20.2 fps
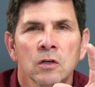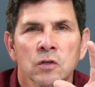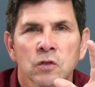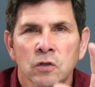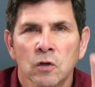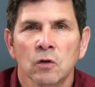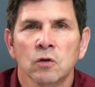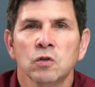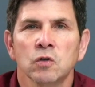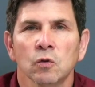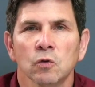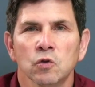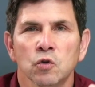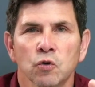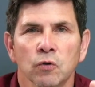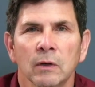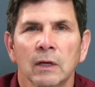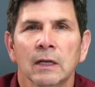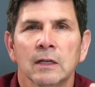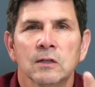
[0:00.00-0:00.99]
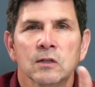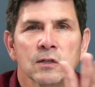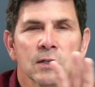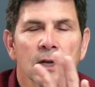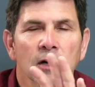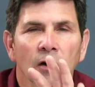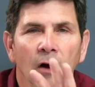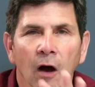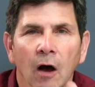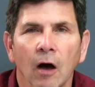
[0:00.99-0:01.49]
social trends
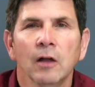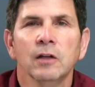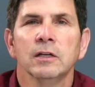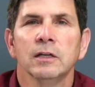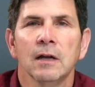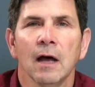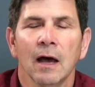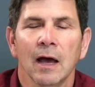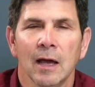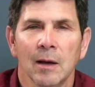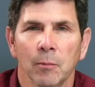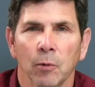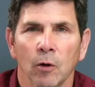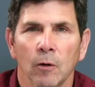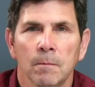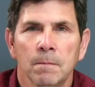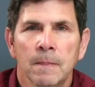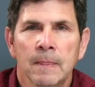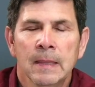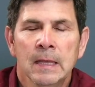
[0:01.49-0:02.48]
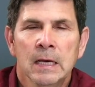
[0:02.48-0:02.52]
that are undeniable.